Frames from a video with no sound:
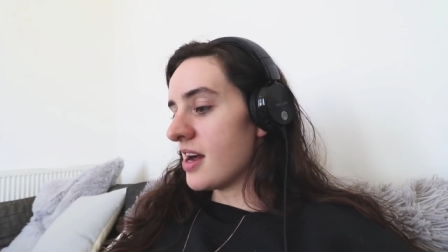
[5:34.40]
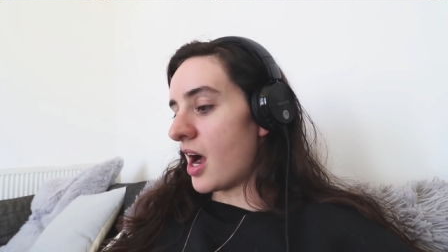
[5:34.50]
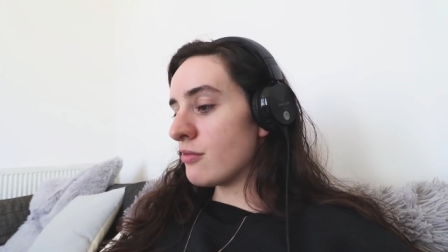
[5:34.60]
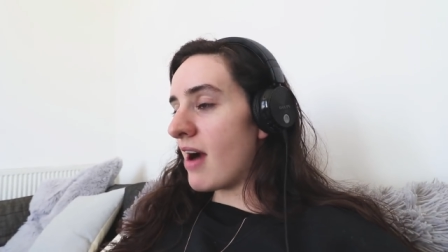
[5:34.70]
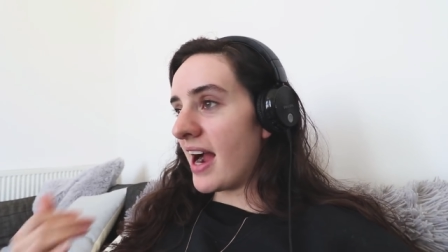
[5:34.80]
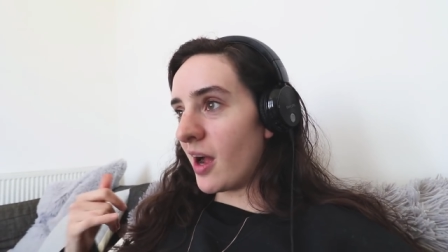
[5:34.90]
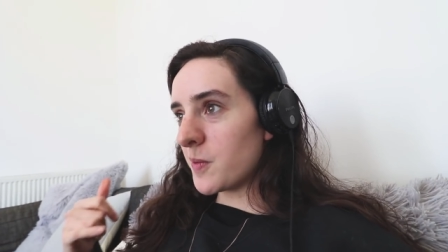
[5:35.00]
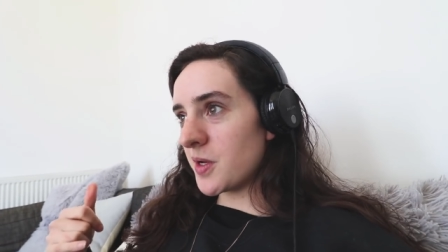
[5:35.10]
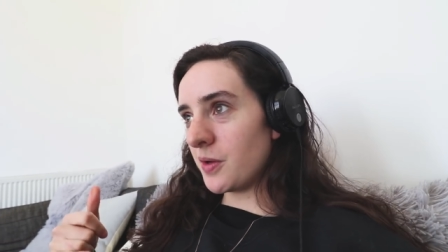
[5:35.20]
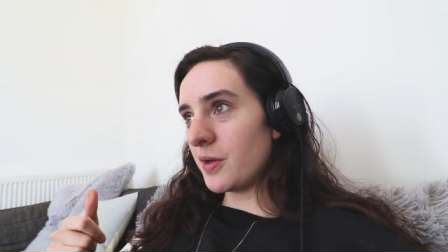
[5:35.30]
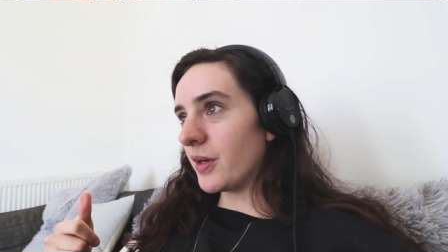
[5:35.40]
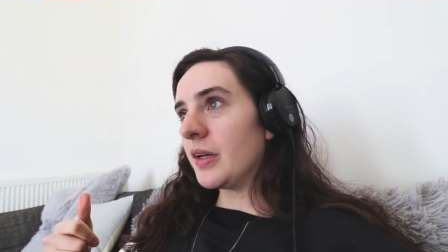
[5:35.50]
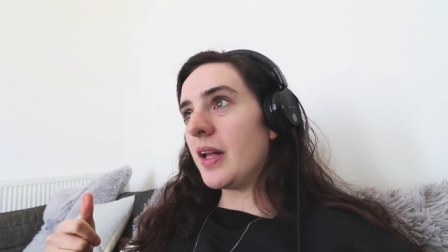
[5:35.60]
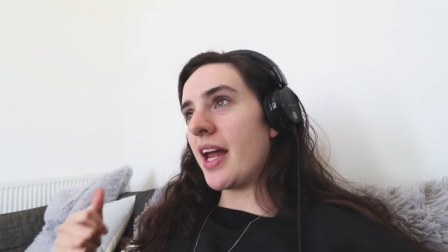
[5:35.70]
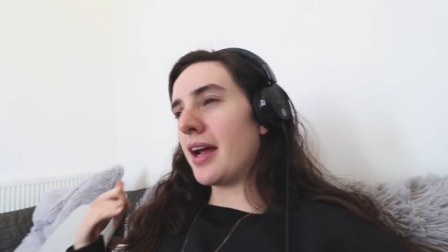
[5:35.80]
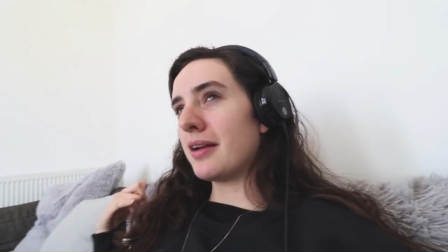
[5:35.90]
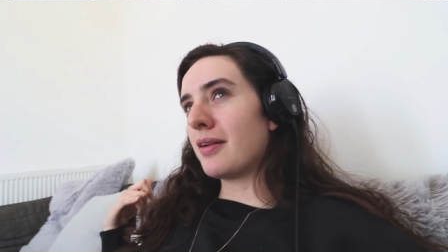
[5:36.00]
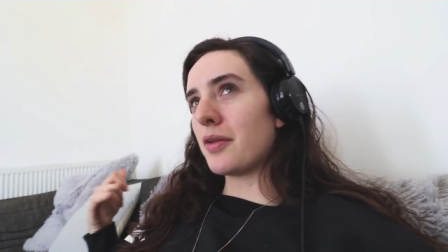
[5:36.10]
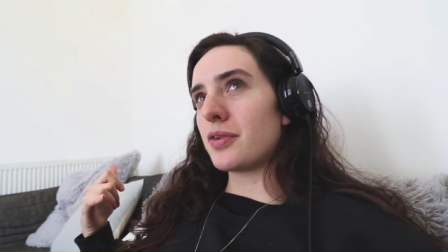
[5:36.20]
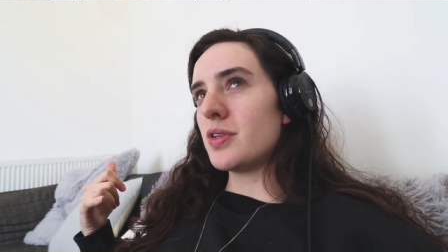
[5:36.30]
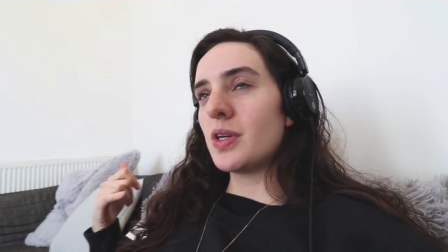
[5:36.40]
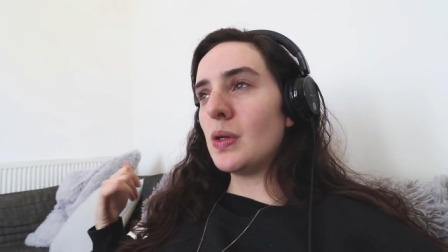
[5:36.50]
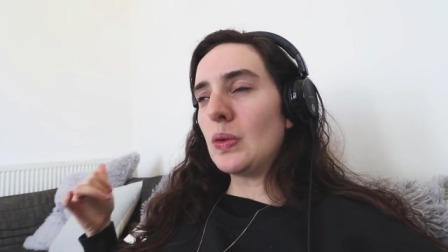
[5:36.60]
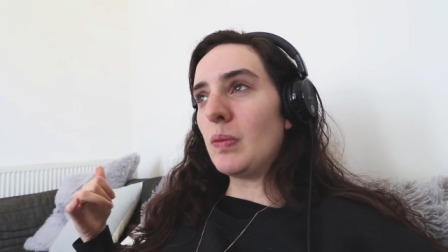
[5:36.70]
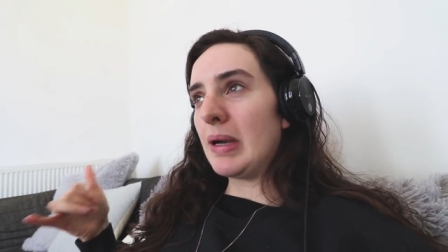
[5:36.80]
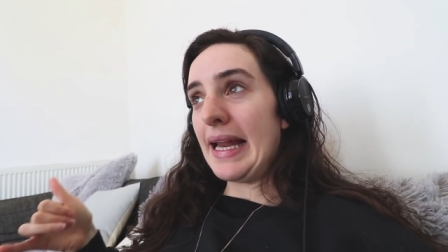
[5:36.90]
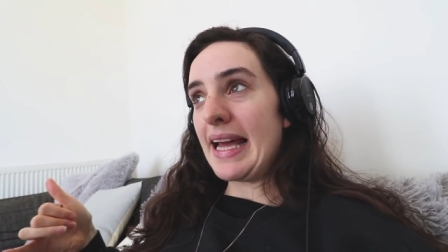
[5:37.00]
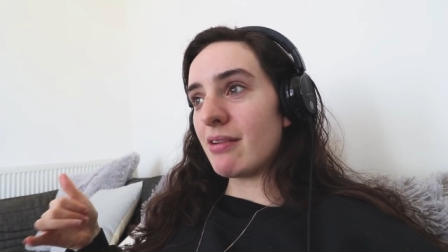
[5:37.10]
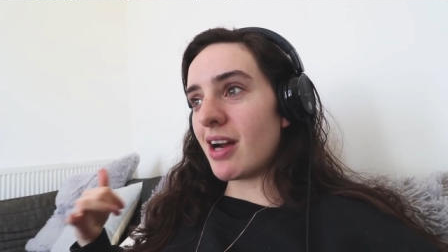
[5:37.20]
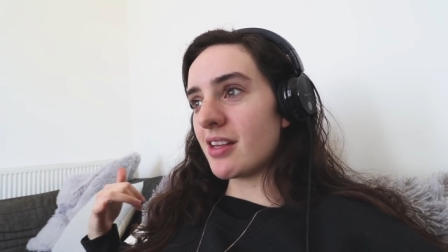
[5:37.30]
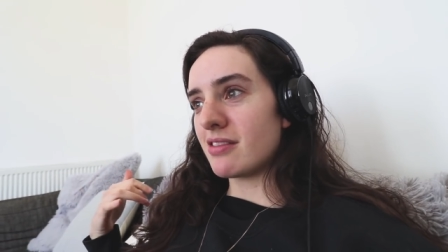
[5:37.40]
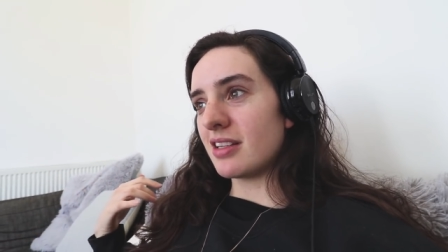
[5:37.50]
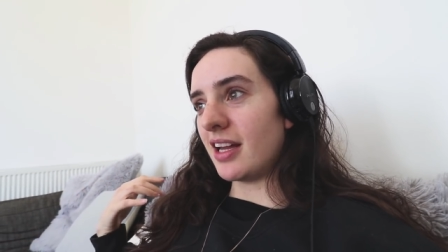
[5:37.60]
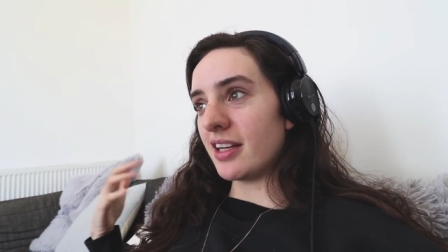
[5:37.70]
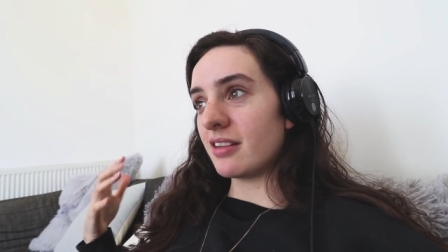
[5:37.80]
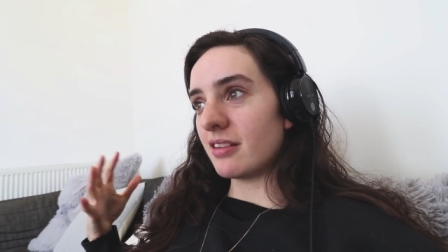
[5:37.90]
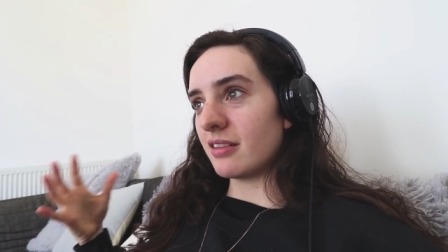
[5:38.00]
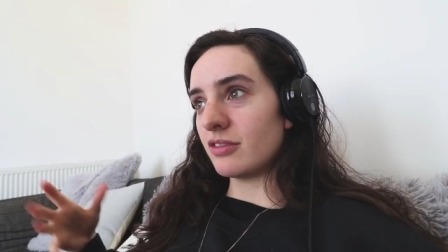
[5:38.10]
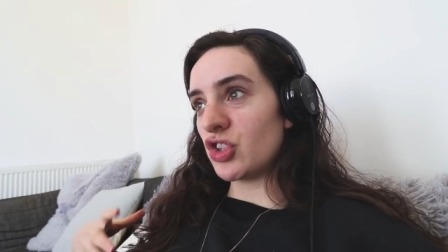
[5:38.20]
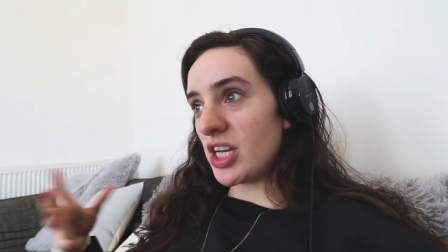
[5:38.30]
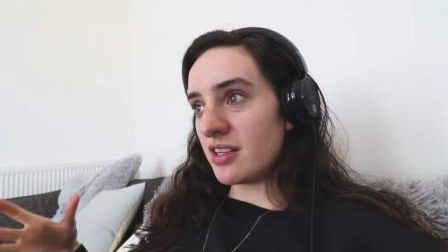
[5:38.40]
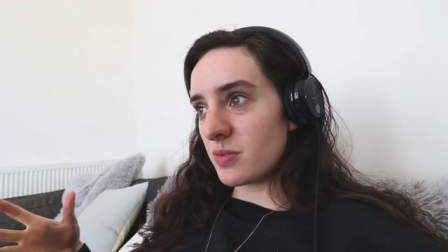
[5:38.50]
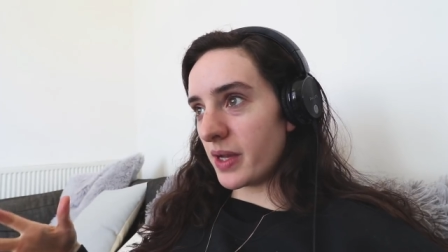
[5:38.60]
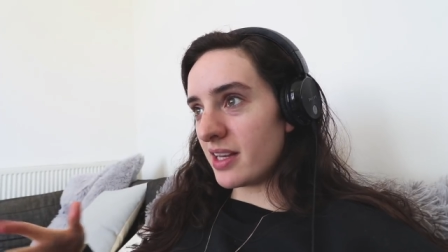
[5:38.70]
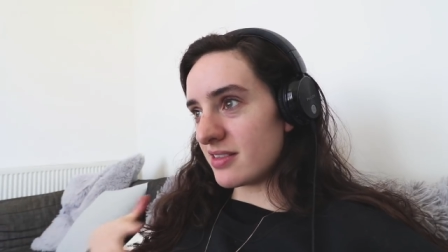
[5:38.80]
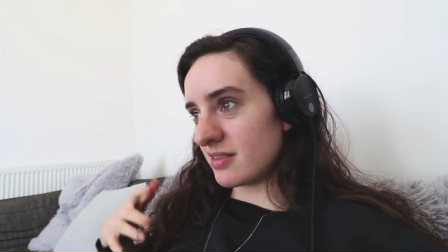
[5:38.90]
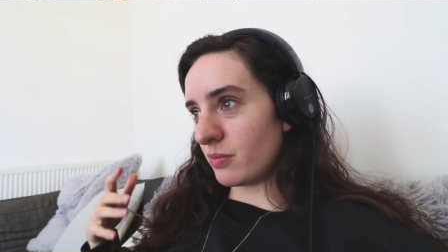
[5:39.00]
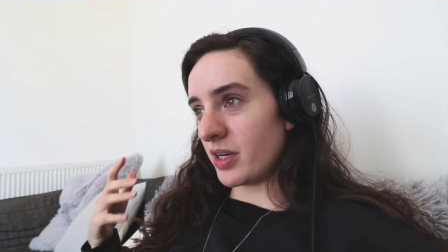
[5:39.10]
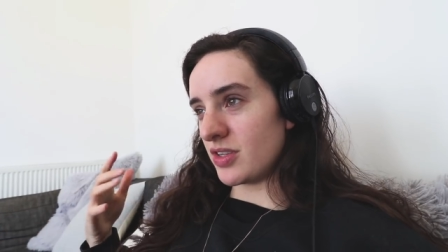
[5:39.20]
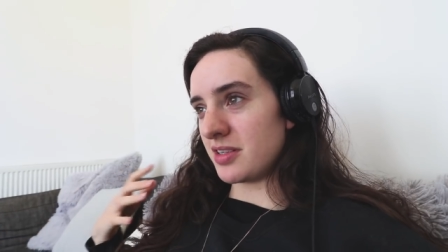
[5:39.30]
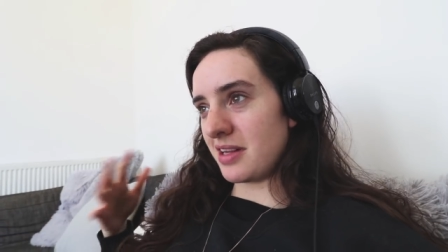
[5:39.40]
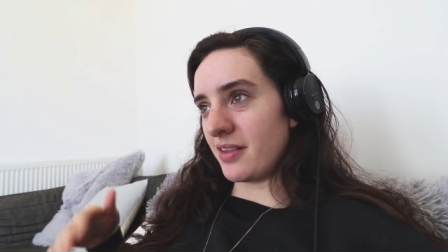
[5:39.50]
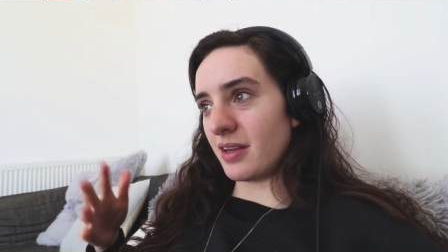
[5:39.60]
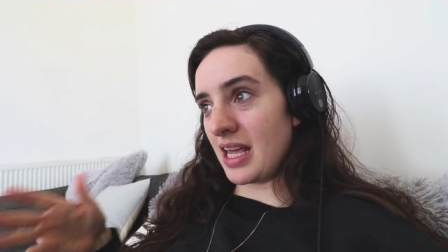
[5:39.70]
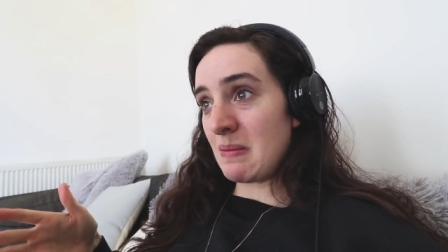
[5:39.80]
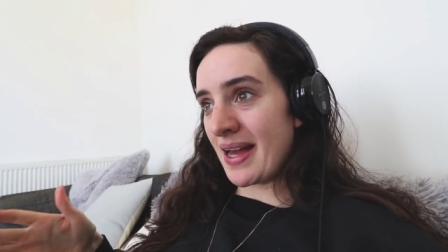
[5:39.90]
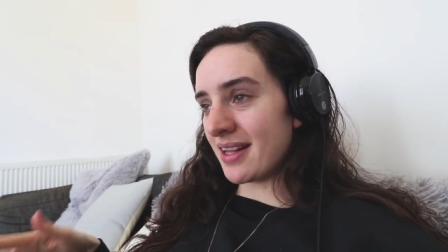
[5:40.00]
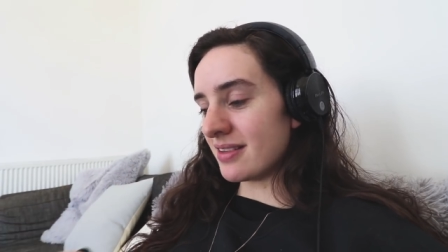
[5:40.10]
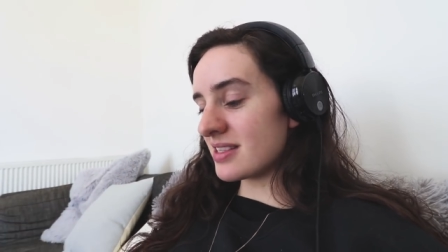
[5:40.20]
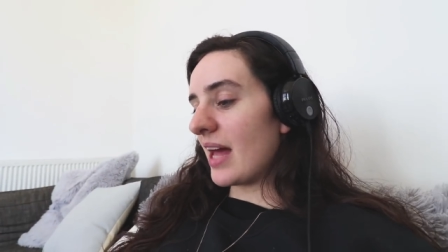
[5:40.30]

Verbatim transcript: I rang up Google, and I got through to Google Play rather than like G Suite, which is like emails.